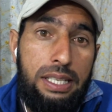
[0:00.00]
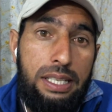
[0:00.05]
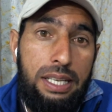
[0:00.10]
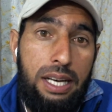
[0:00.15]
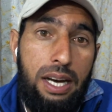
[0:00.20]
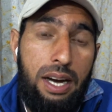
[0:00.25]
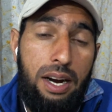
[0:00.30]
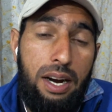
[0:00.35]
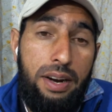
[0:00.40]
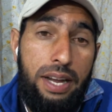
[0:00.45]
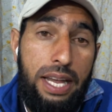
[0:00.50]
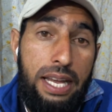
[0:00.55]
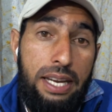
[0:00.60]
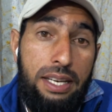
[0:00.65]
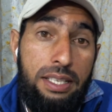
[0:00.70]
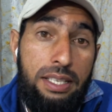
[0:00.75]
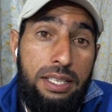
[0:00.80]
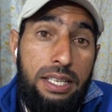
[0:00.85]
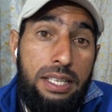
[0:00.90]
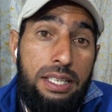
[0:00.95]
or
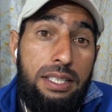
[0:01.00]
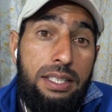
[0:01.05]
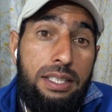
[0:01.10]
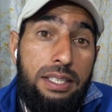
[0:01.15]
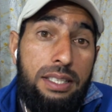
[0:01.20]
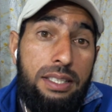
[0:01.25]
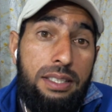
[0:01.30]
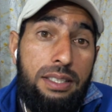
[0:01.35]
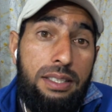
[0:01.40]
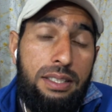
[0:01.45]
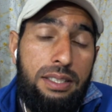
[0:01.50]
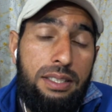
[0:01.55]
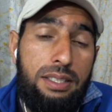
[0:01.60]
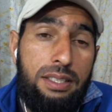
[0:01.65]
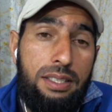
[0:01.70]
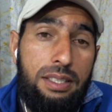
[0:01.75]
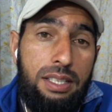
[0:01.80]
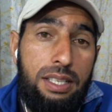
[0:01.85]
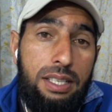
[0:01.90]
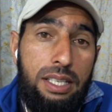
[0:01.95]
entices
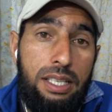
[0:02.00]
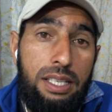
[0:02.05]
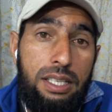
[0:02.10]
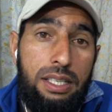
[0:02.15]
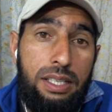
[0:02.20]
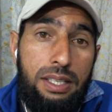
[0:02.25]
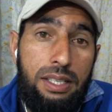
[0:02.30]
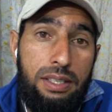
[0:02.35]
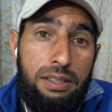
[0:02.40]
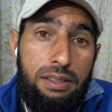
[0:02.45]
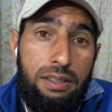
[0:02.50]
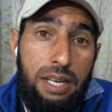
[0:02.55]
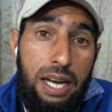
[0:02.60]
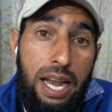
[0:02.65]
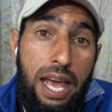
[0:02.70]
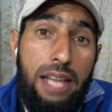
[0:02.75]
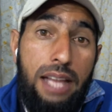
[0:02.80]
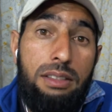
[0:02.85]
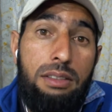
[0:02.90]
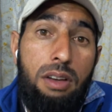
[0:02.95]

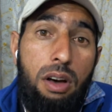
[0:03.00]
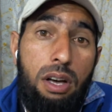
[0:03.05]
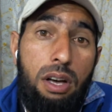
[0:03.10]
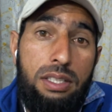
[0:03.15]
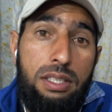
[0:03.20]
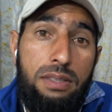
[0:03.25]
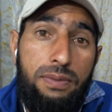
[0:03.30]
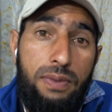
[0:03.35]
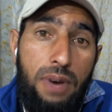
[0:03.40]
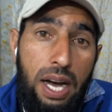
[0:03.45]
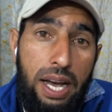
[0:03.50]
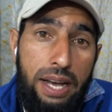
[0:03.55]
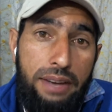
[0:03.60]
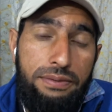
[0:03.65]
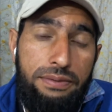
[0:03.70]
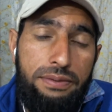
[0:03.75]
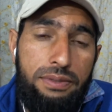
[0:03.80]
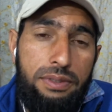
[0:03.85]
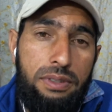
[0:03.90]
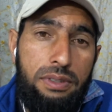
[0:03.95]
landlord's wife.
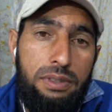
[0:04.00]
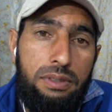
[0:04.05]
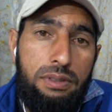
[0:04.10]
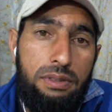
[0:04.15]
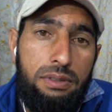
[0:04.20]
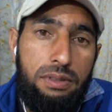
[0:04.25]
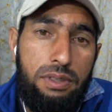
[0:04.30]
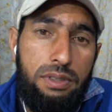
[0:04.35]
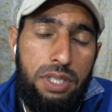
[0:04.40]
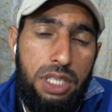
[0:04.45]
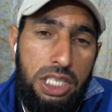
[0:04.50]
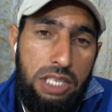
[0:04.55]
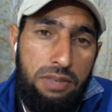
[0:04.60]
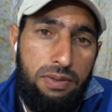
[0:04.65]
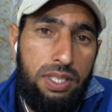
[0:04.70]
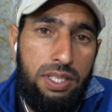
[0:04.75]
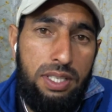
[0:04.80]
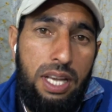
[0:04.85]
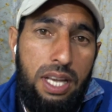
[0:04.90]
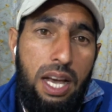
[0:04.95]
She
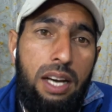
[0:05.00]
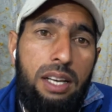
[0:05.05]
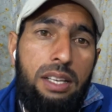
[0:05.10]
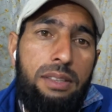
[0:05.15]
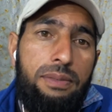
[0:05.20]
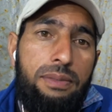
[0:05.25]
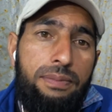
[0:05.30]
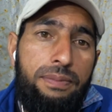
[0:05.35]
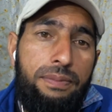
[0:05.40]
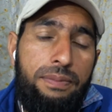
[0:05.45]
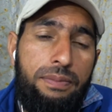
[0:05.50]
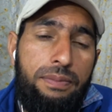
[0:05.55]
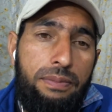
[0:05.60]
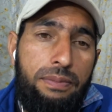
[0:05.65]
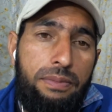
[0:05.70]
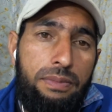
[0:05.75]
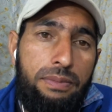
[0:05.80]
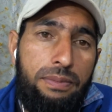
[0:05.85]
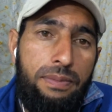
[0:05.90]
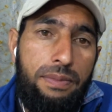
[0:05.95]
was young,
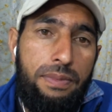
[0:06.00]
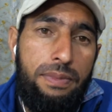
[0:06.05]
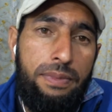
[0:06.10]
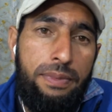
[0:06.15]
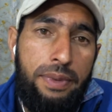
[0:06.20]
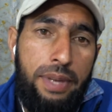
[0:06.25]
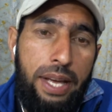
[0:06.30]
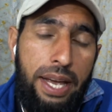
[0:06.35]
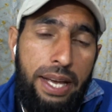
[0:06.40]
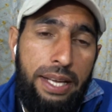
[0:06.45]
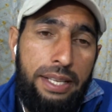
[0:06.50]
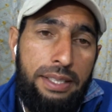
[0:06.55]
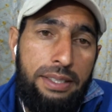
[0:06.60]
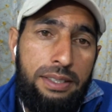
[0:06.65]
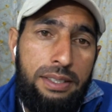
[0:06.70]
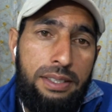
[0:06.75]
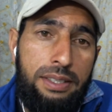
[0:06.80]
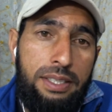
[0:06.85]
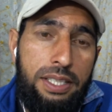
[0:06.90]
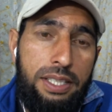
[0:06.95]
and
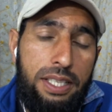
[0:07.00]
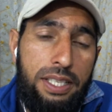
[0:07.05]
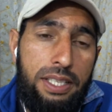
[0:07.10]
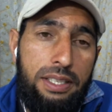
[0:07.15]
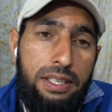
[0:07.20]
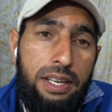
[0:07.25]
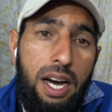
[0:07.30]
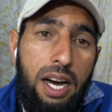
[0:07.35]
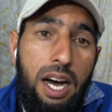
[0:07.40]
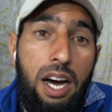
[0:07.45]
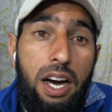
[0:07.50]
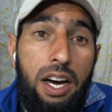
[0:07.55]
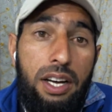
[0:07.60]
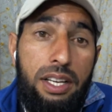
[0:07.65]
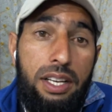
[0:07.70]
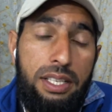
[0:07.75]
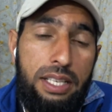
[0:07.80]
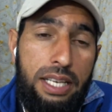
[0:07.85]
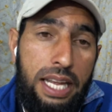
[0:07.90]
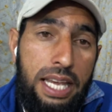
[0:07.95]
her
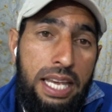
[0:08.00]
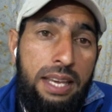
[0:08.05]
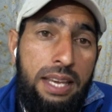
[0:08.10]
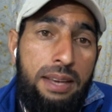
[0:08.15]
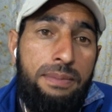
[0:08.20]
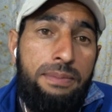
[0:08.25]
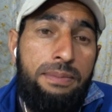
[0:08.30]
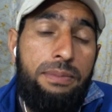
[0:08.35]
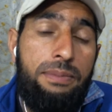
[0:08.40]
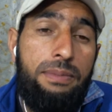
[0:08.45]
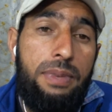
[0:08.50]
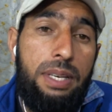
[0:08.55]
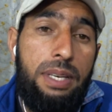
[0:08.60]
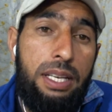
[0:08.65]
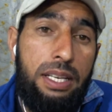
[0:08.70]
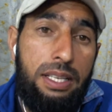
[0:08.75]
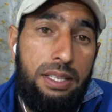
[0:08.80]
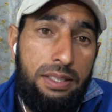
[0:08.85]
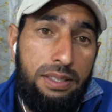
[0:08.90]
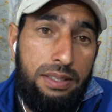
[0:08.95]
name
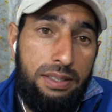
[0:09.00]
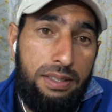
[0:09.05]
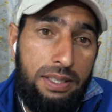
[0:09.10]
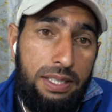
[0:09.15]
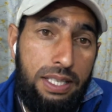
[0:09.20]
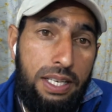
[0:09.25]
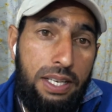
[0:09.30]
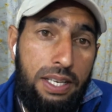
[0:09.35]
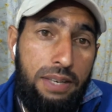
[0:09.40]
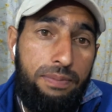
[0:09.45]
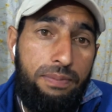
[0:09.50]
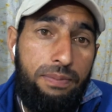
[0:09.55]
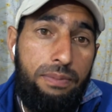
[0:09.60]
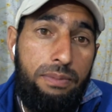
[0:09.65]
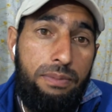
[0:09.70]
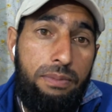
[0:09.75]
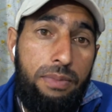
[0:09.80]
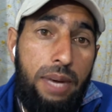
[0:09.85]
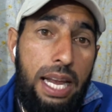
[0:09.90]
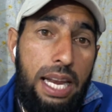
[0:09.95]
is
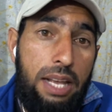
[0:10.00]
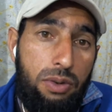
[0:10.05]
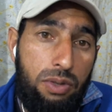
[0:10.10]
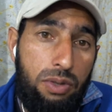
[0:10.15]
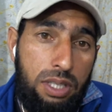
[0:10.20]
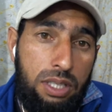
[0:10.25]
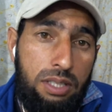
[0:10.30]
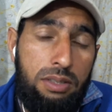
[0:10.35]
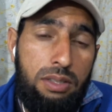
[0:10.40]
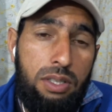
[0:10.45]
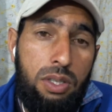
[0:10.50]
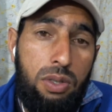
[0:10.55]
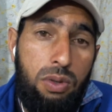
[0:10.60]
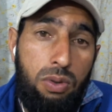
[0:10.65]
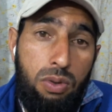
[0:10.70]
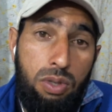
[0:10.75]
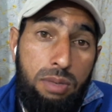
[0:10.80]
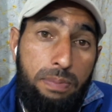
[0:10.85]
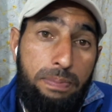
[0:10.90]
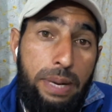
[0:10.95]
Eloisance, to
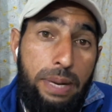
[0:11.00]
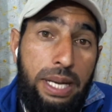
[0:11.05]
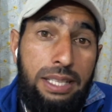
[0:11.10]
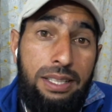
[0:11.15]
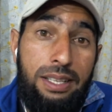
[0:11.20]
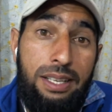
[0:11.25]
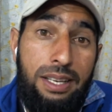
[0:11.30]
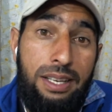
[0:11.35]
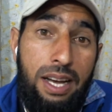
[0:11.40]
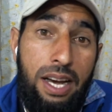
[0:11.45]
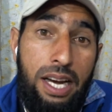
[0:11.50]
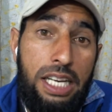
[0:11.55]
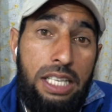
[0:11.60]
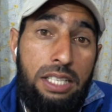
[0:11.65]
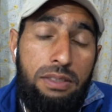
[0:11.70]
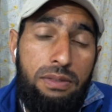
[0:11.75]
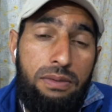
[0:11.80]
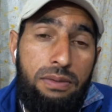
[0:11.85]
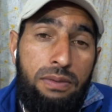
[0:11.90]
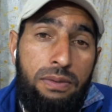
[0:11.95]
spend the night
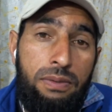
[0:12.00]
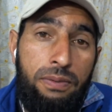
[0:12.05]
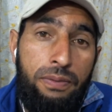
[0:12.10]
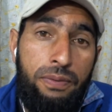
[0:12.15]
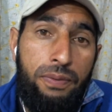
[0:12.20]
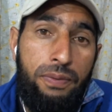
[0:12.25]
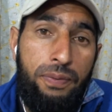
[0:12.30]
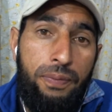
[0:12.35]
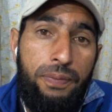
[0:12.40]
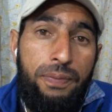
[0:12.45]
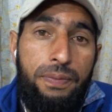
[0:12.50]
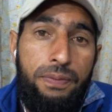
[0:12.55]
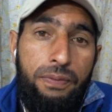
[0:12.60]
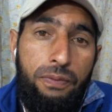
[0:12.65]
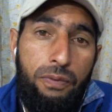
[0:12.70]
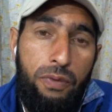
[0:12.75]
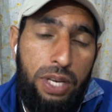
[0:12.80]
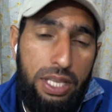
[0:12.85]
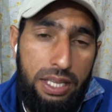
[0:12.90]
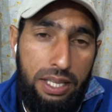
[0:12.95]

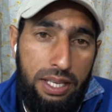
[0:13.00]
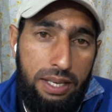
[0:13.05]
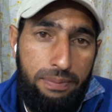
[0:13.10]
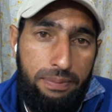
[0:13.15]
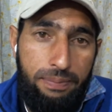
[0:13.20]
with him.